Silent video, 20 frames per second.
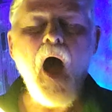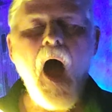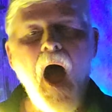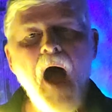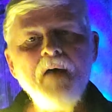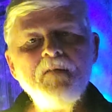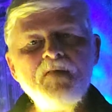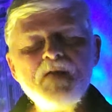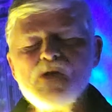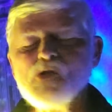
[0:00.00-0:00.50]

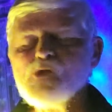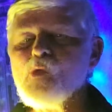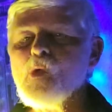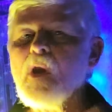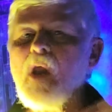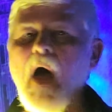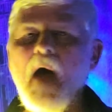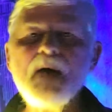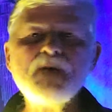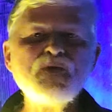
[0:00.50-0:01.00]
I
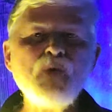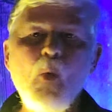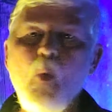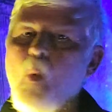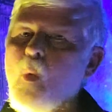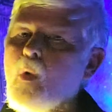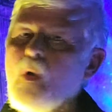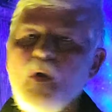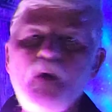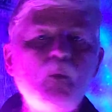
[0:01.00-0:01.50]
visualize a
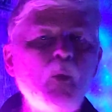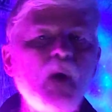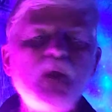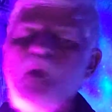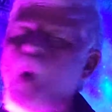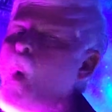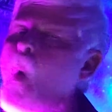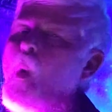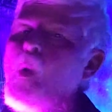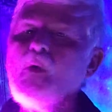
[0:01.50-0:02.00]
world
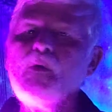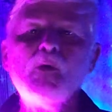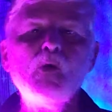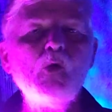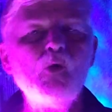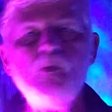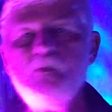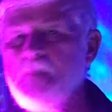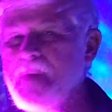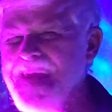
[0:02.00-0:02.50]
with whole
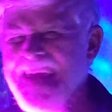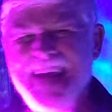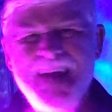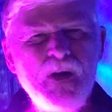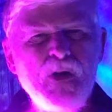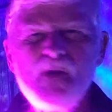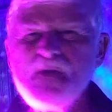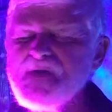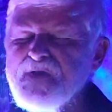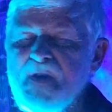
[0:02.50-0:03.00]
new
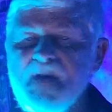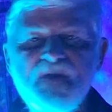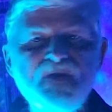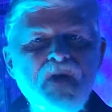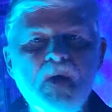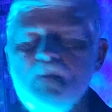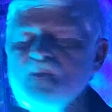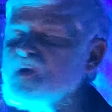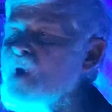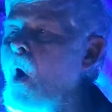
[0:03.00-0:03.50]
penal
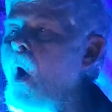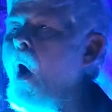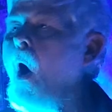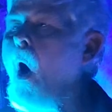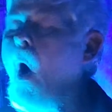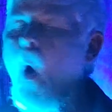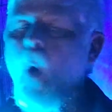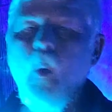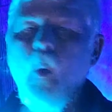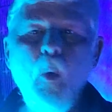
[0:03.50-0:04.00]
systems, a